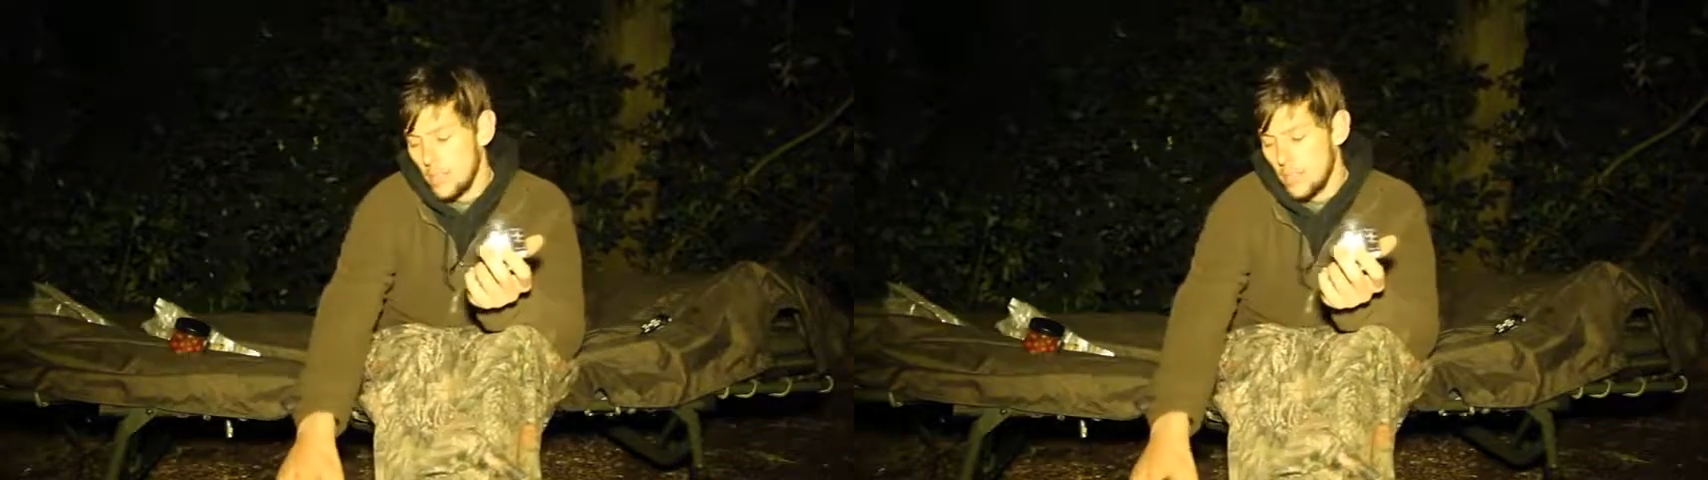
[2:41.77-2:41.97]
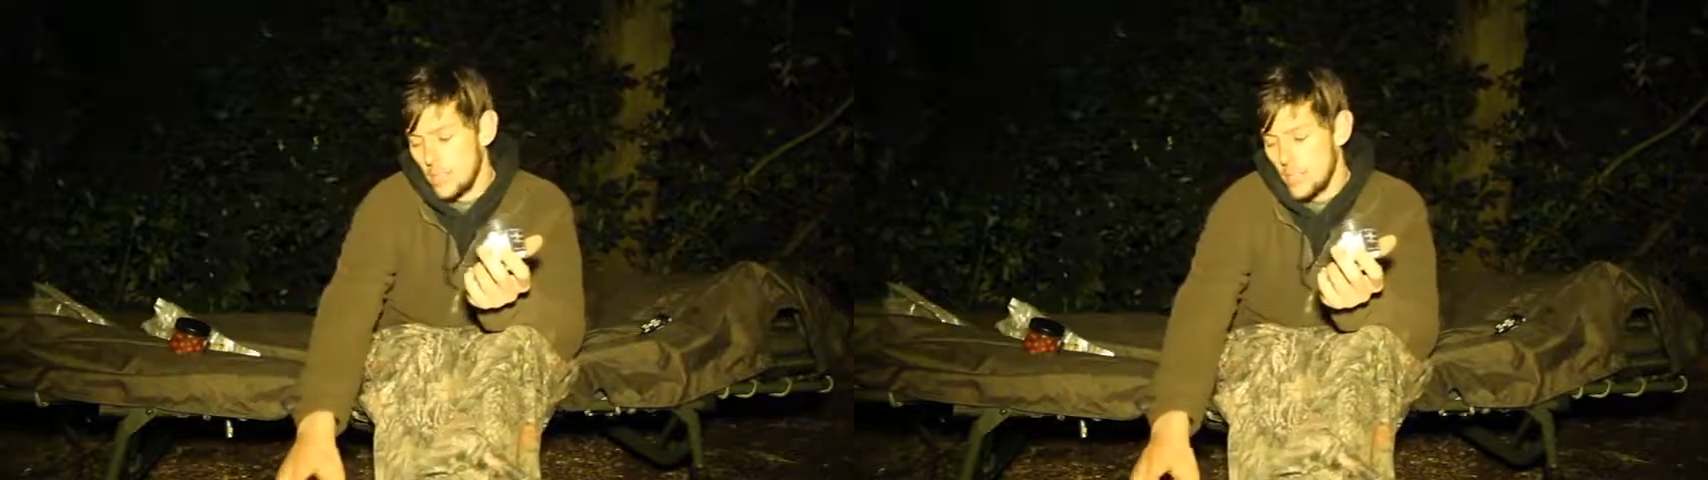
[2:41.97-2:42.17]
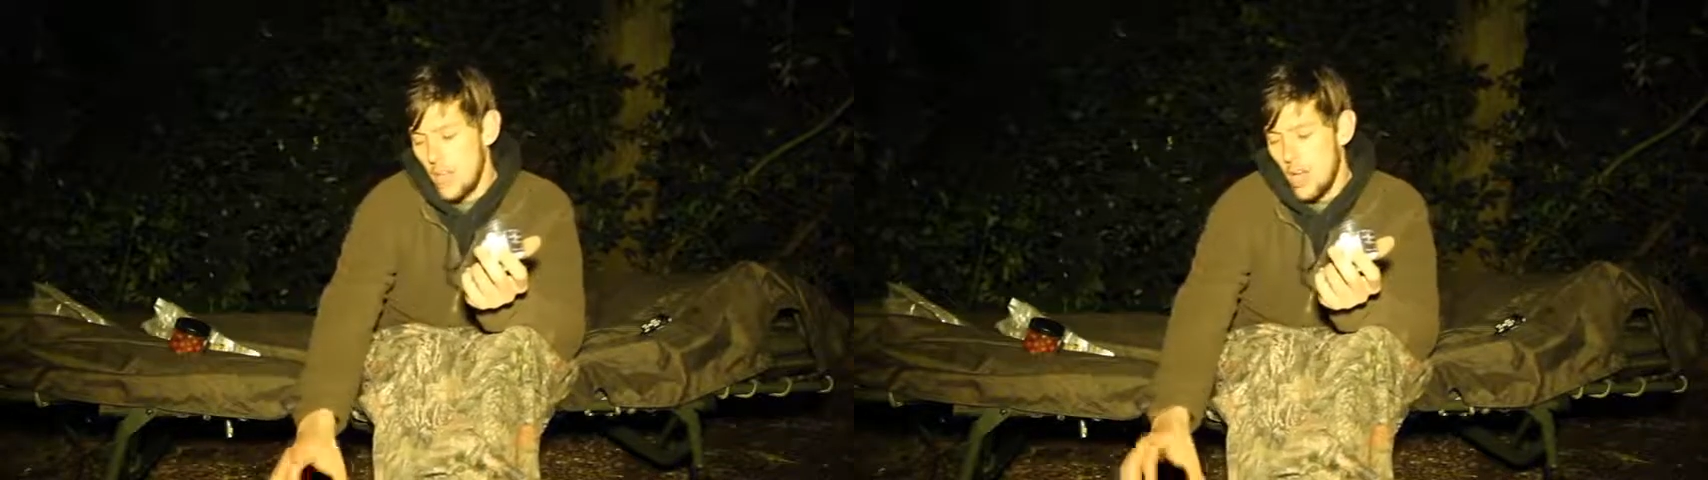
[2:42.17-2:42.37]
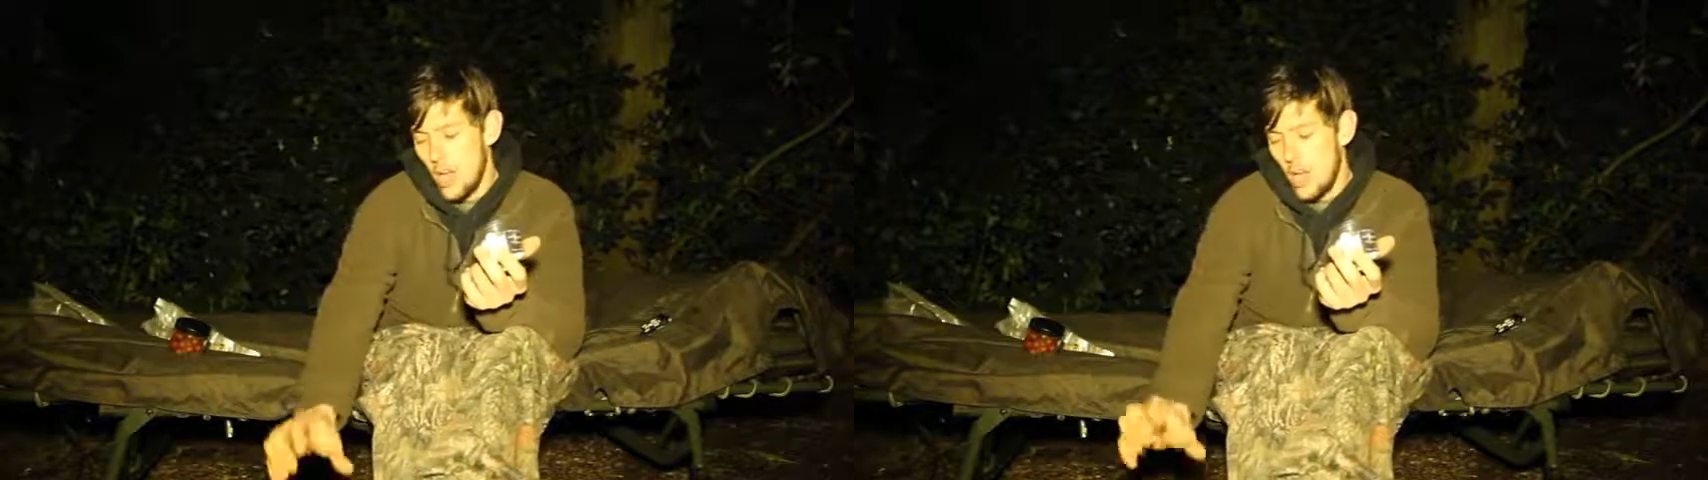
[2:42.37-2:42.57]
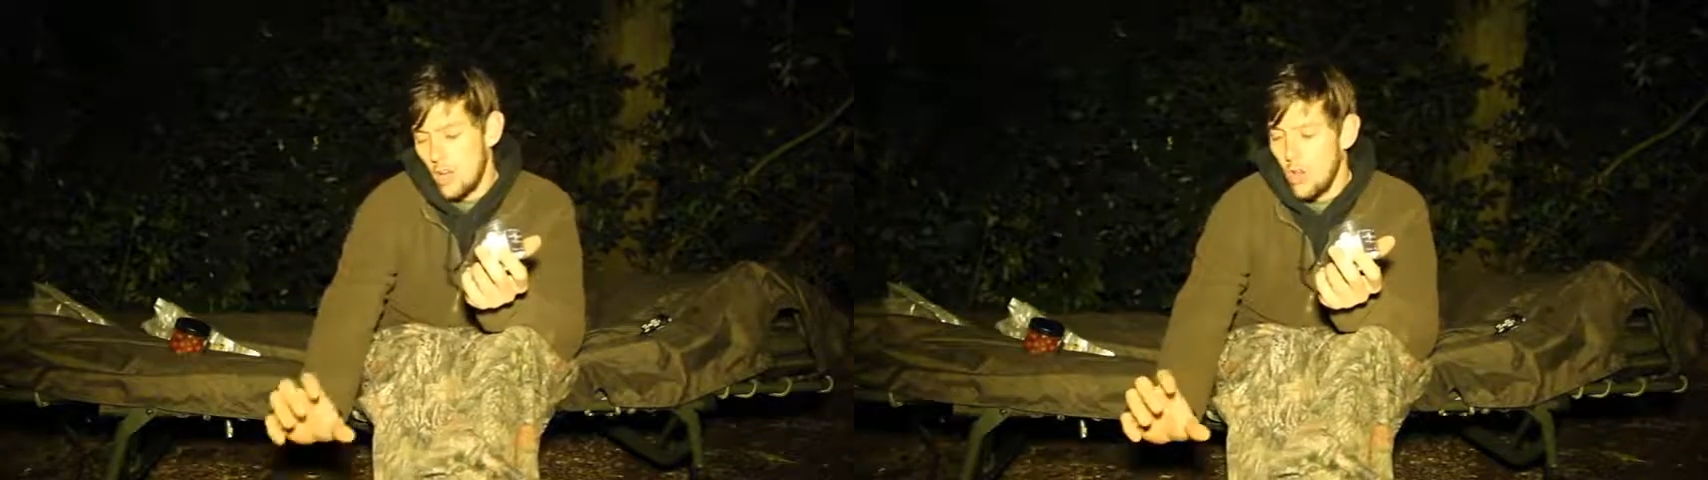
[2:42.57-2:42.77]
and
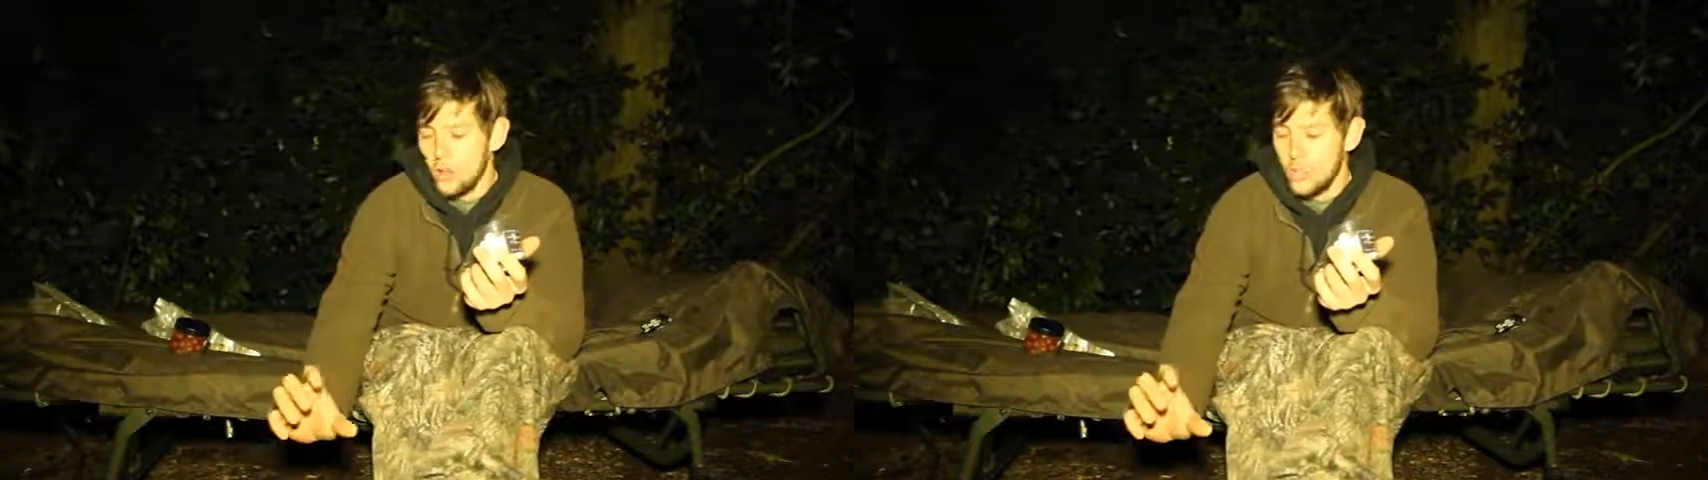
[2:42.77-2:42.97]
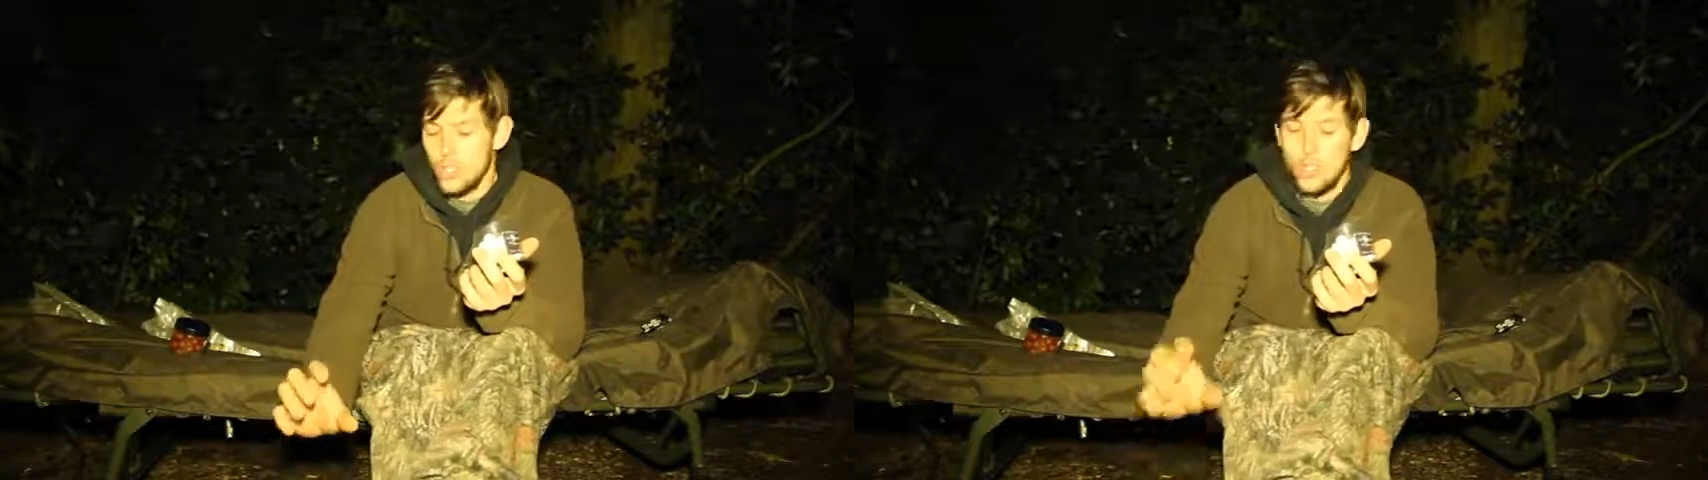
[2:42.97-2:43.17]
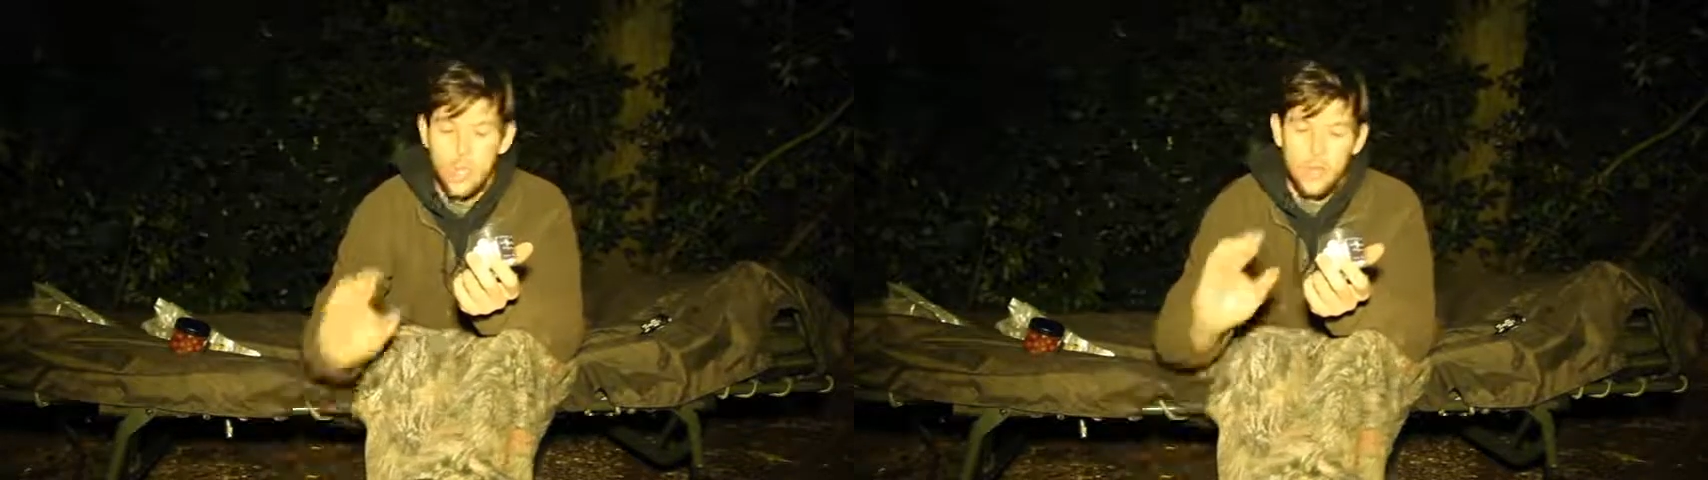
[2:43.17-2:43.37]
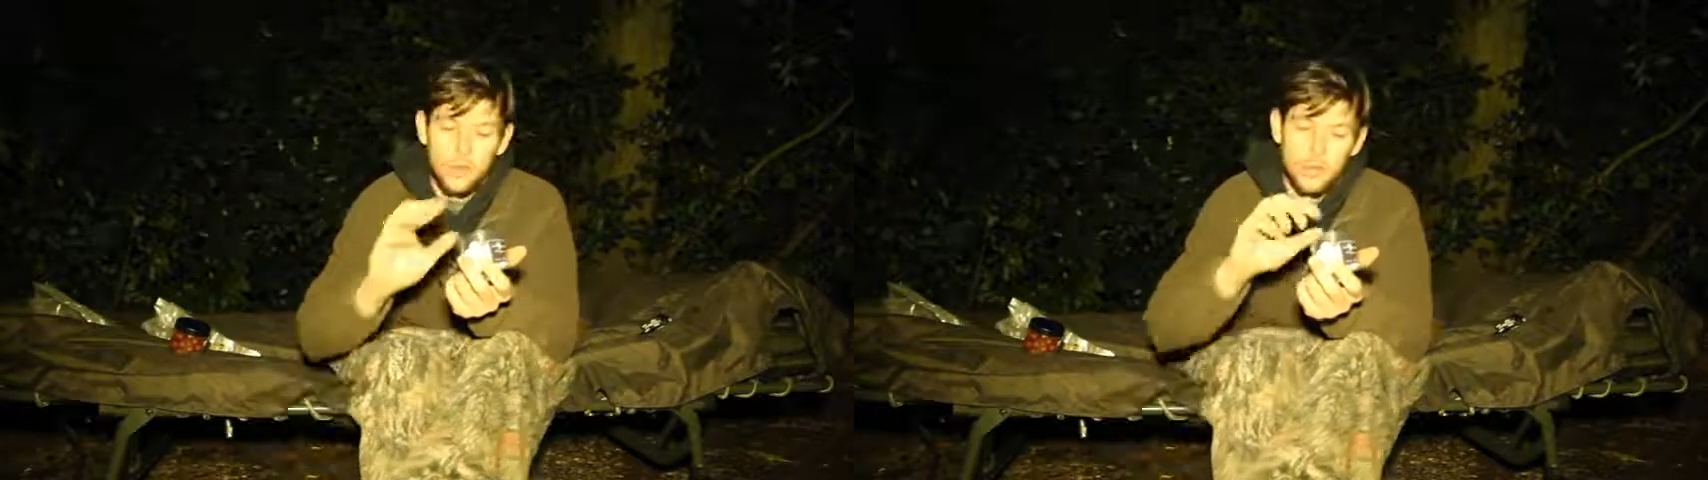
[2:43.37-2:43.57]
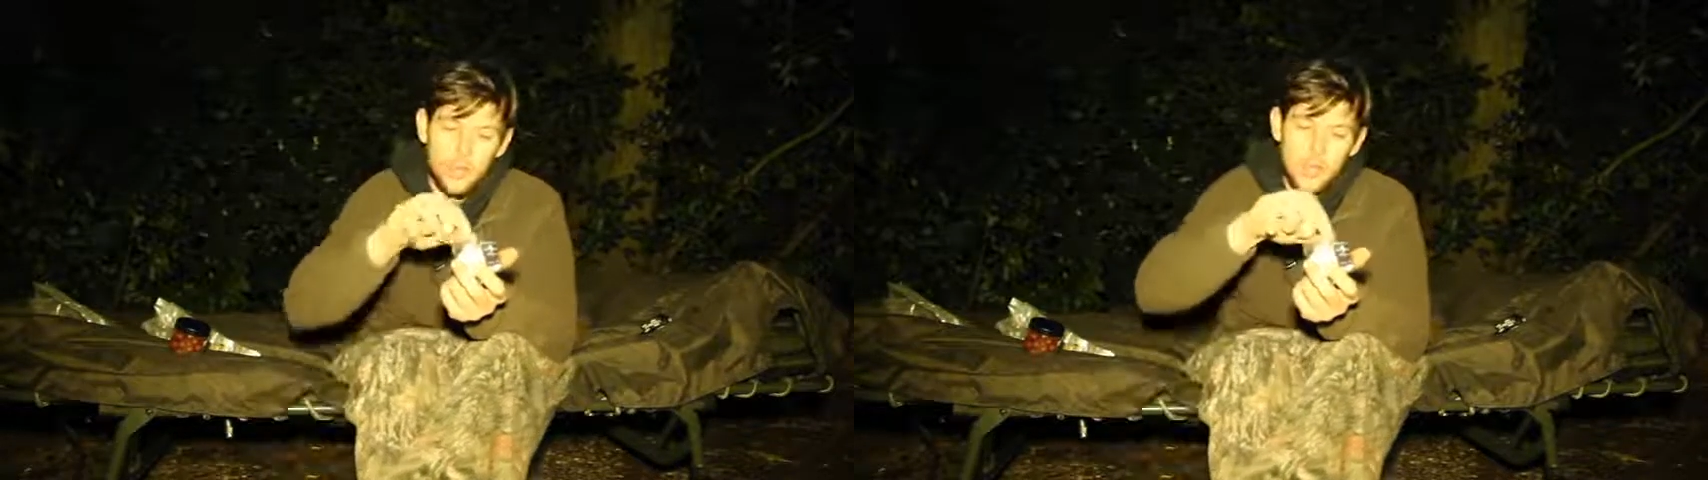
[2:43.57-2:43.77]
I like to know